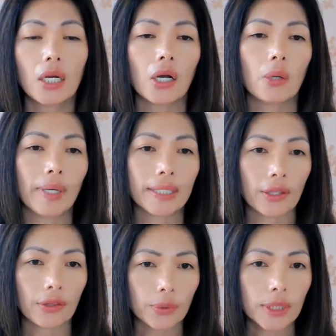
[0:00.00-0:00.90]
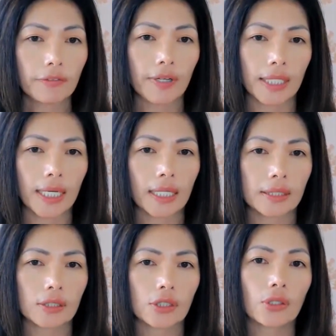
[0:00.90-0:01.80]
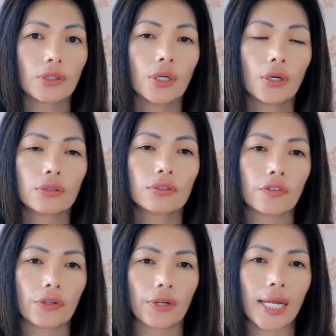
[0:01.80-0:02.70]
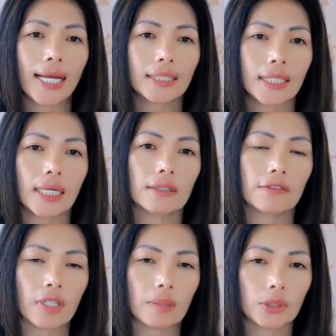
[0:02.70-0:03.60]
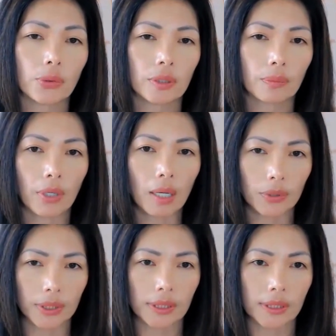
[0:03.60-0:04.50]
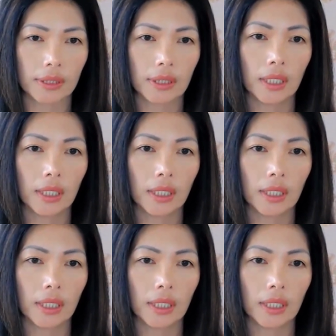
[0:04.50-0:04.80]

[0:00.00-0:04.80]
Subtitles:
Omega-3 fatty acids are known for their anti-inflammatory properties.